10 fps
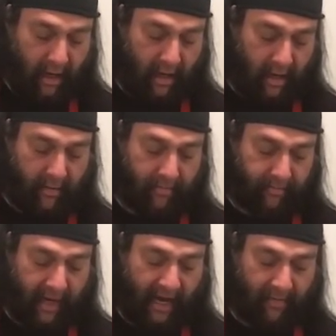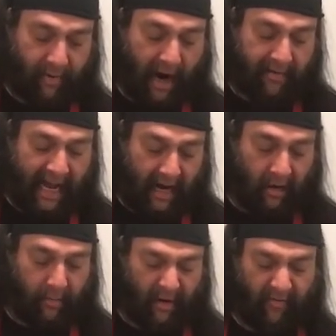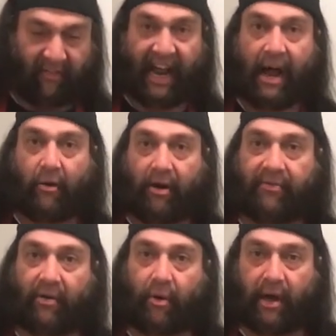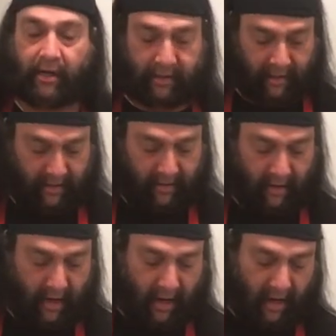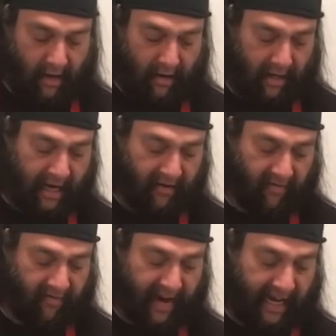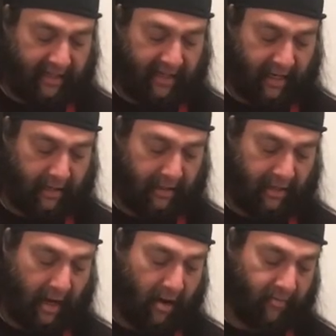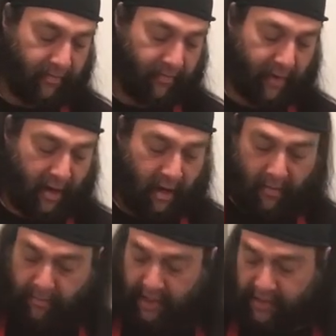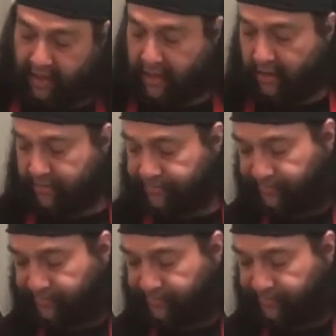I could probably add a little bit of flour if I wanted to get fancy and stuff, but you know,